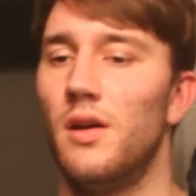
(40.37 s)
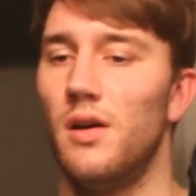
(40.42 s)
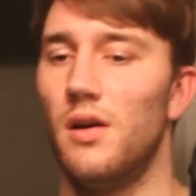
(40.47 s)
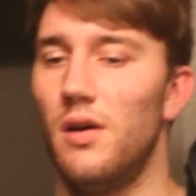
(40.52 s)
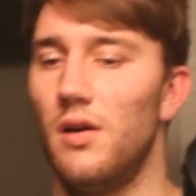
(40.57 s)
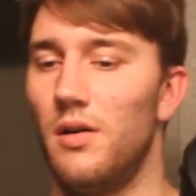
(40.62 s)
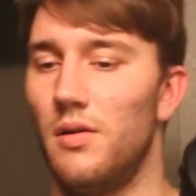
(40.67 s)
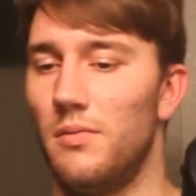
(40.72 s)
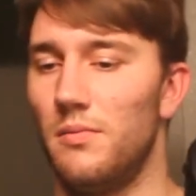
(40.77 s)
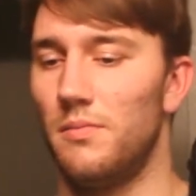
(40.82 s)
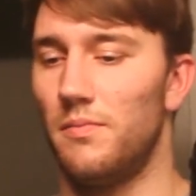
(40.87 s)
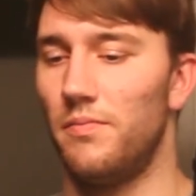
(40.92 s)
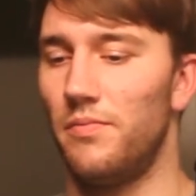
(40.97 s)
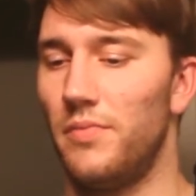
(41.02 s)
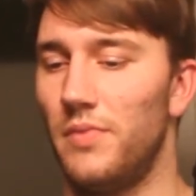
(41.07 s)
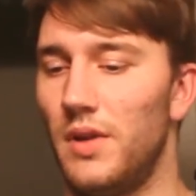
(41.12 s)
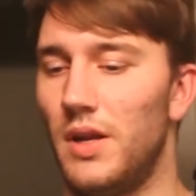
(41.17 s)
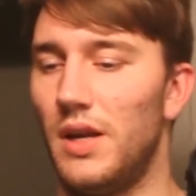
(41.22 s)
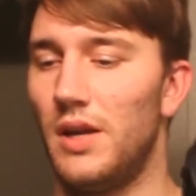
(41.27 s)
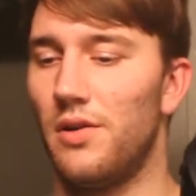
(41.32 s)
Um,
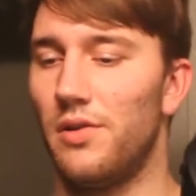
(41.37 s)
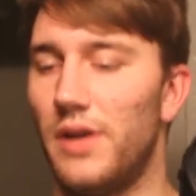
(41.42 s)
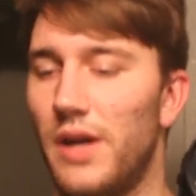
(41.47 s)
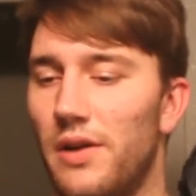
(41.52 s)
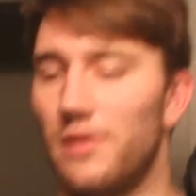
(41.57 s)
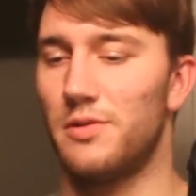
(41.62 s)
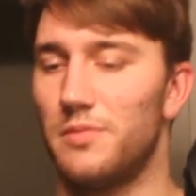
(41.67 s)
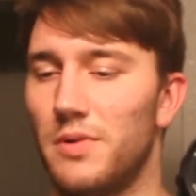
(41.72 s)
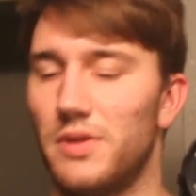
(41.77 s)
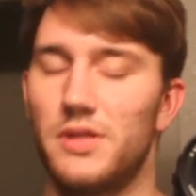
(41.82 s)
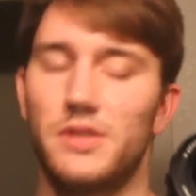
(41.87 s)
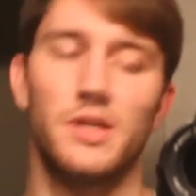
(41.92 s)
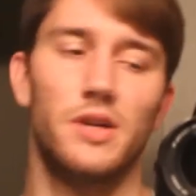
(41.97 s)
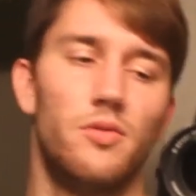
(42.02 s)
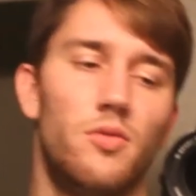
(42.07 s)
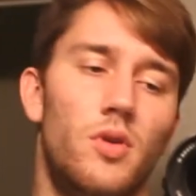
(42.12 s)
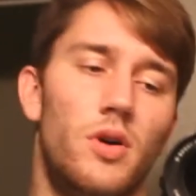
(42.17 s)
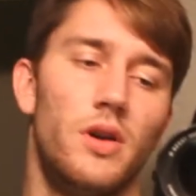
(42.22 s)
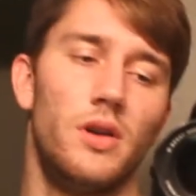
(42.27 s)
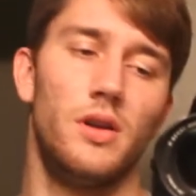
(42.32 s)
it didn't go down as much as I
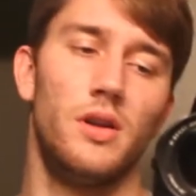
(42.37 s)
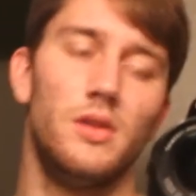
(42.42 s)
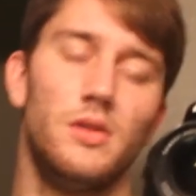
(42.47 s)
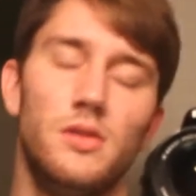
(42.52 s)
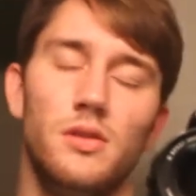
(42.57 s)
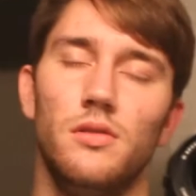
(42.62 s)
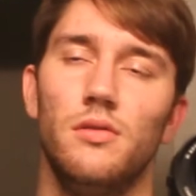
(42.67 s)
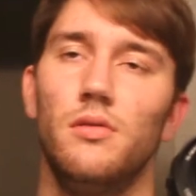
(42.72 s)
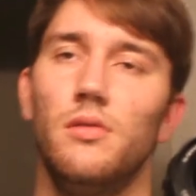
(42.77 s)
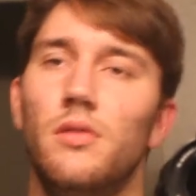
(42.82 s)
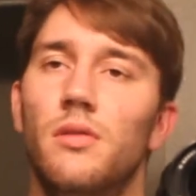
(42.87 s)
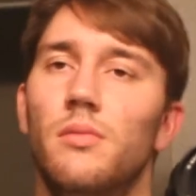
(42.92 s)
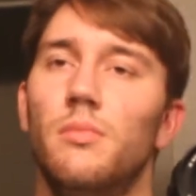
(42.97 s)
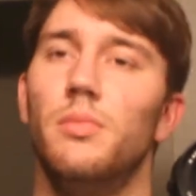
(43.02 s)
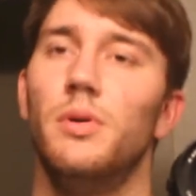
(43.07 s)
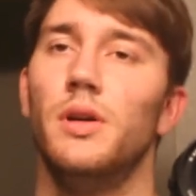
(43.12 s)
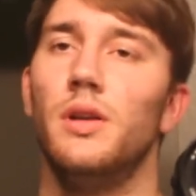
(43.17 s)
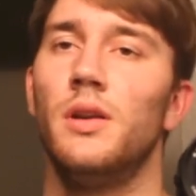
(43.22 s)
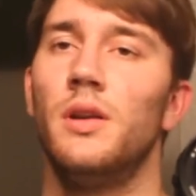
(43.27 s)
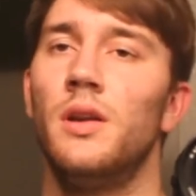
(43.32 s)
wanted it to,
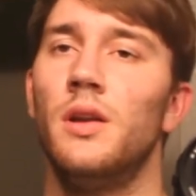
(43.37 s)
but